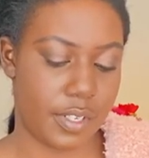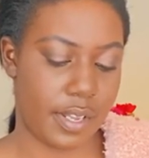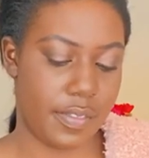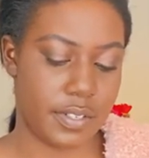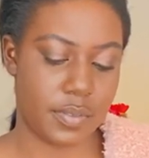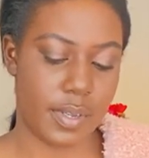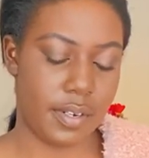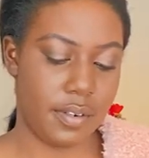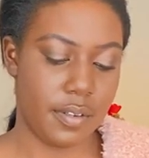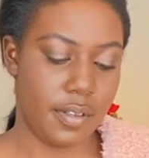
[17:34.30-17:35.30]
This
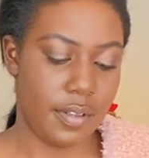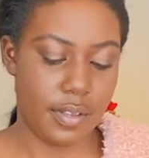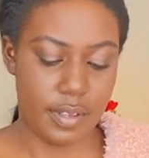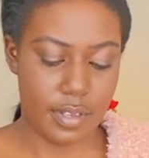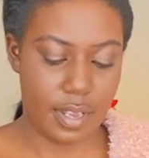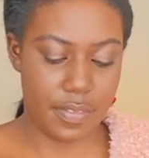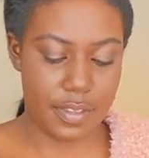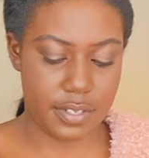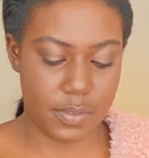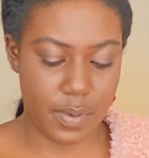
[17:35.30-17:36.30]
one and
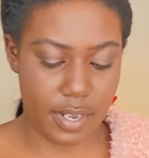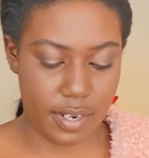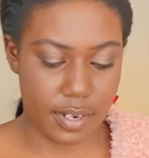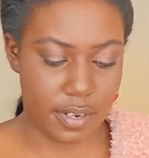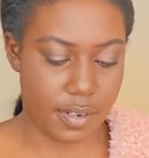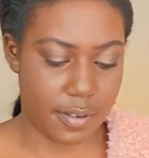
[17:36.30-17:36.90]
this one.